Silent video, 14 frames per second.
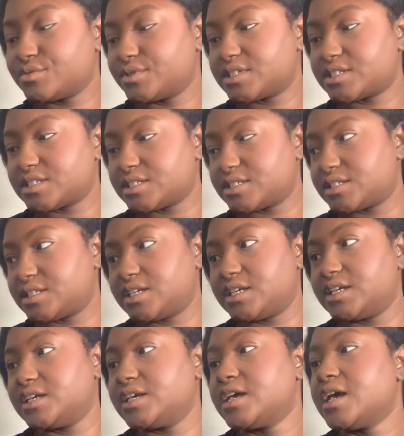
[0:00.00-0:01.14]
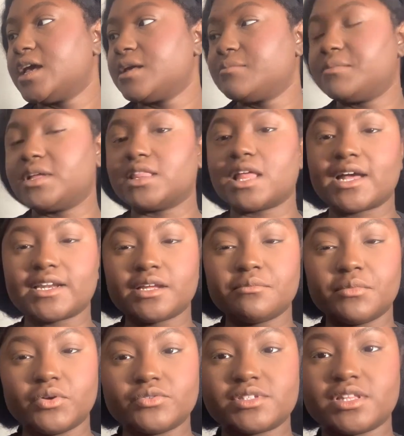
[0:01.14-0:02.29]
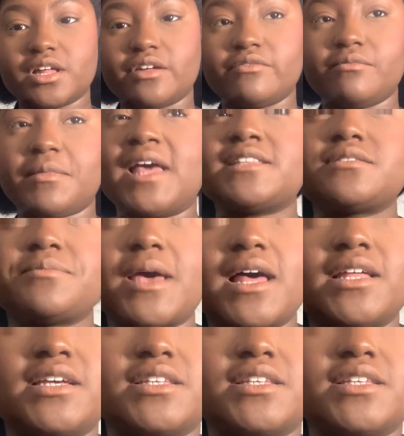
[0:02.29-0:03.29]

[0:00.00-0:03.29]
This is the Milani Most Loved Mattes palette.